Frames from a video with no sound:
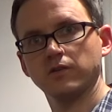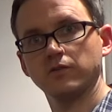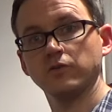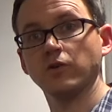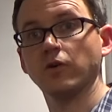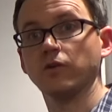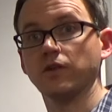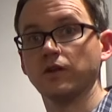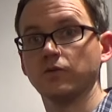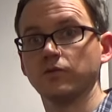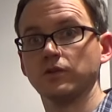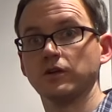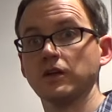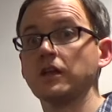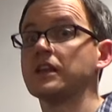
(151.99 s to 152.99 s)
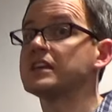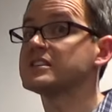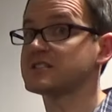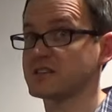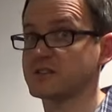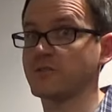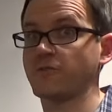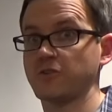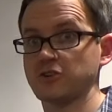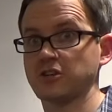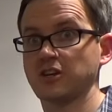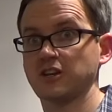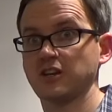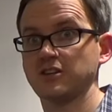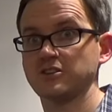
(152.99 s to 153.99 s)
No, that it is a sufficient
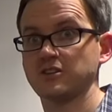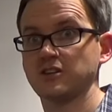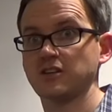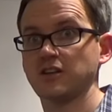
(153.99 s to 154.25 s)
condition.